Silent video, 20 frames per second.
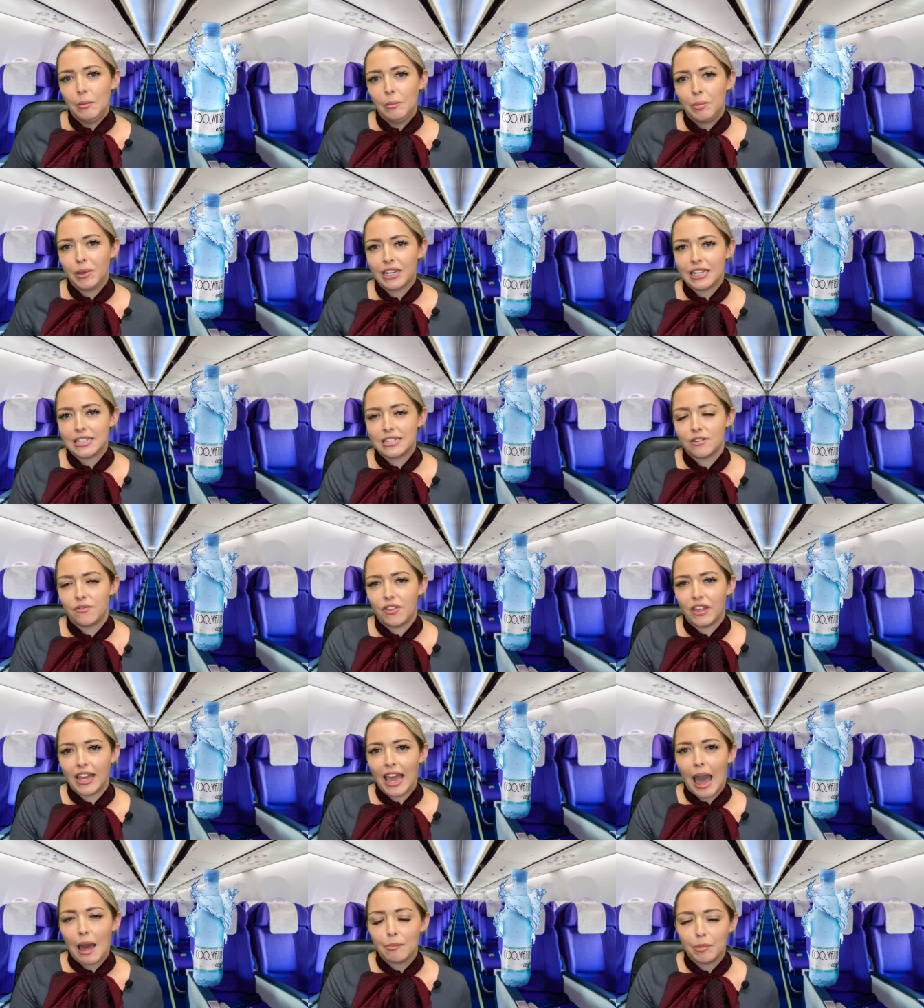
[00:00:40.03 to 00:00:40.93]
because of
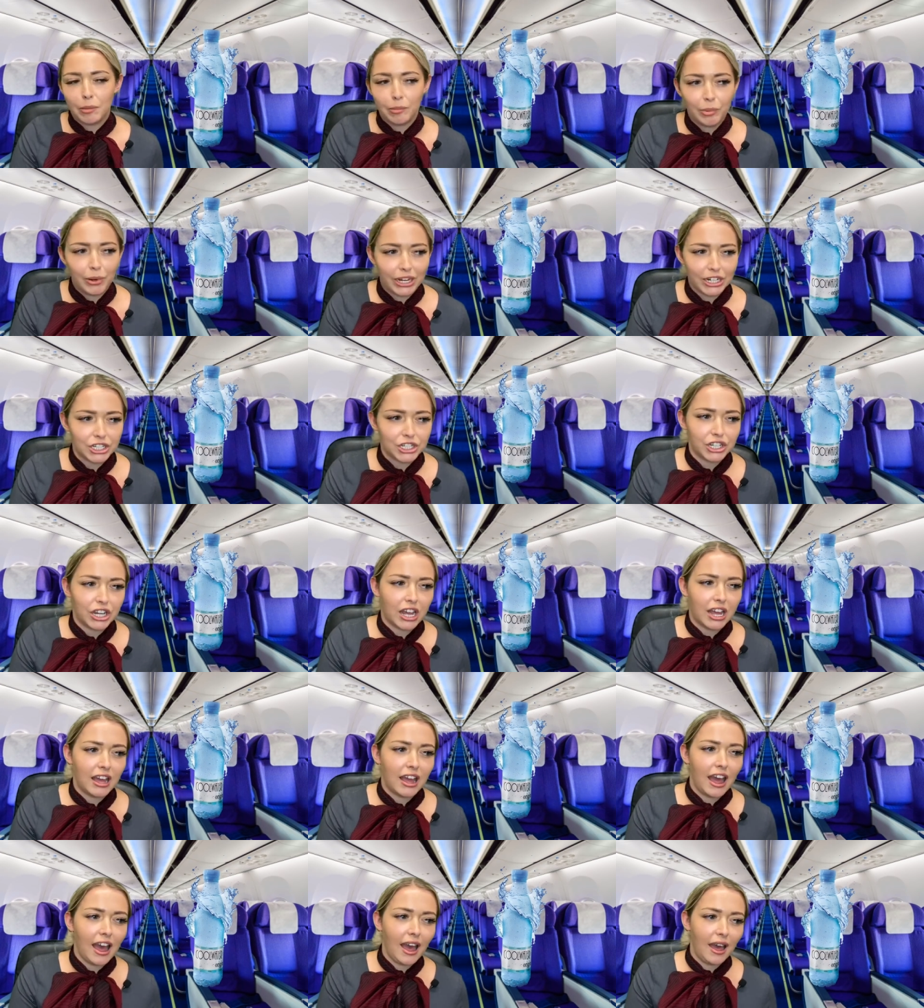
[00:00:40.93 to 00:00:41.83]
the cabin
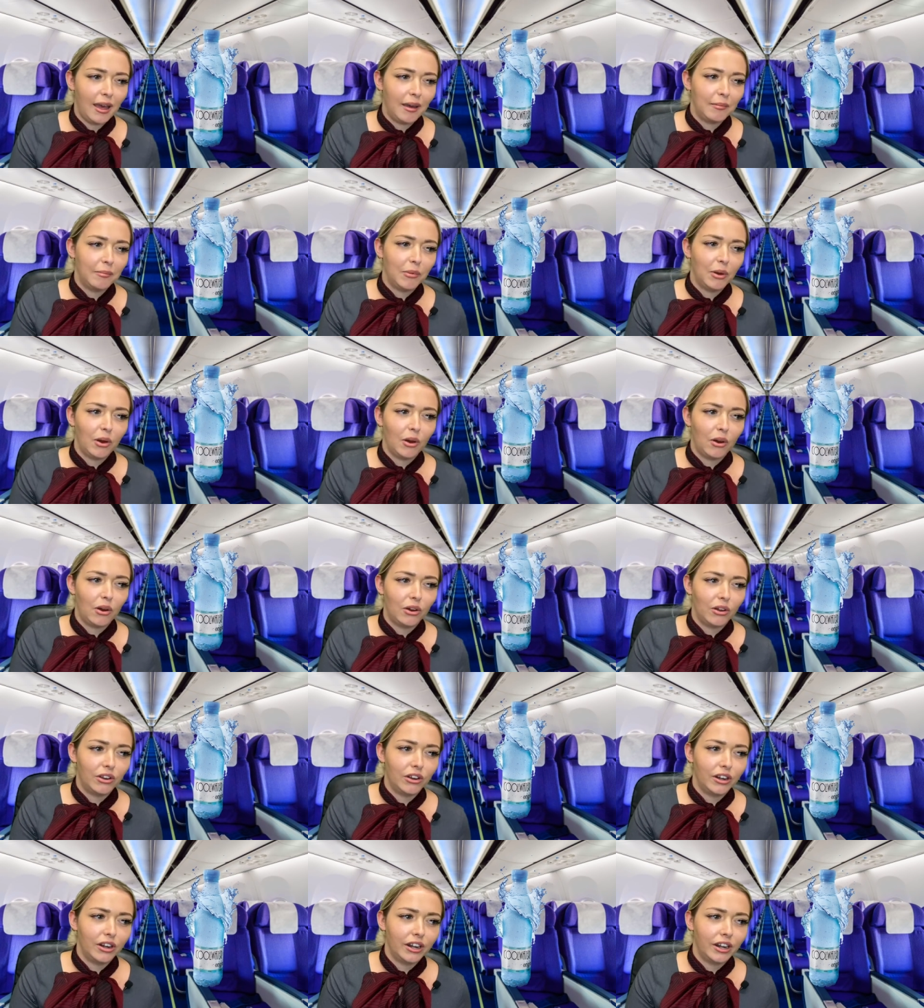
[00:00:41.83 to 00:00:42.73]
pressure
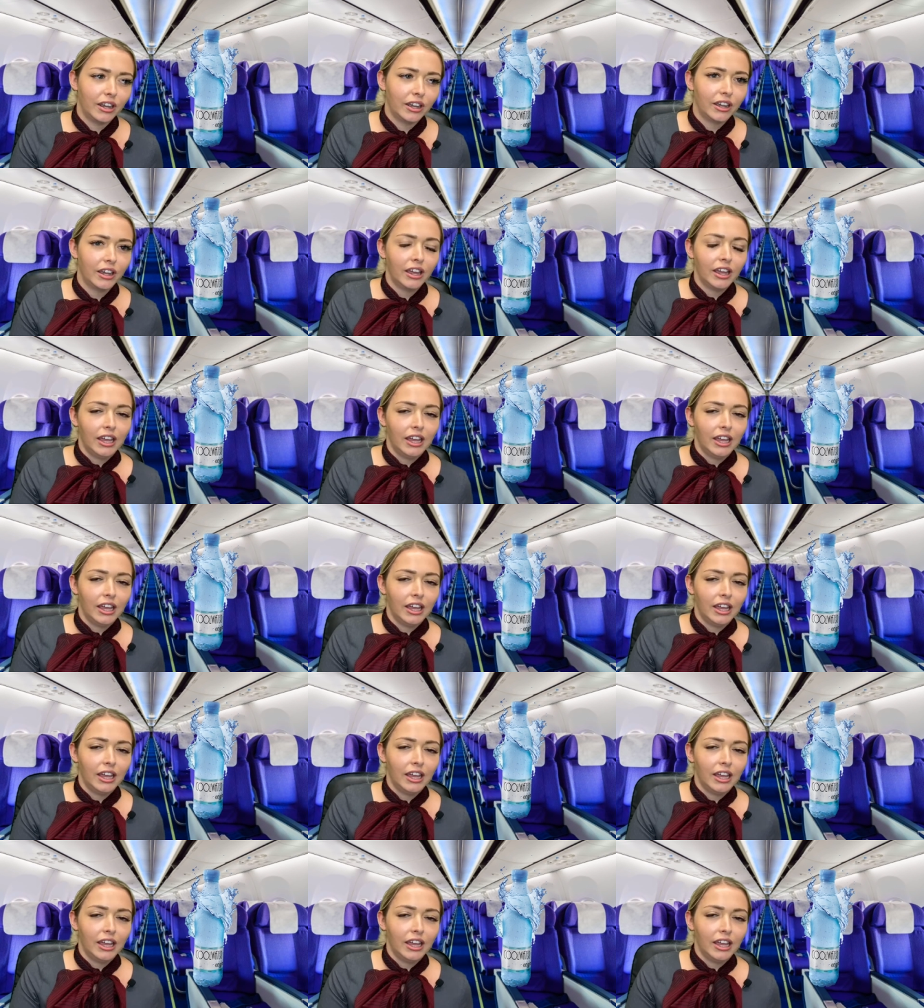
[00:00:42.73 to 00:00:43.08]
on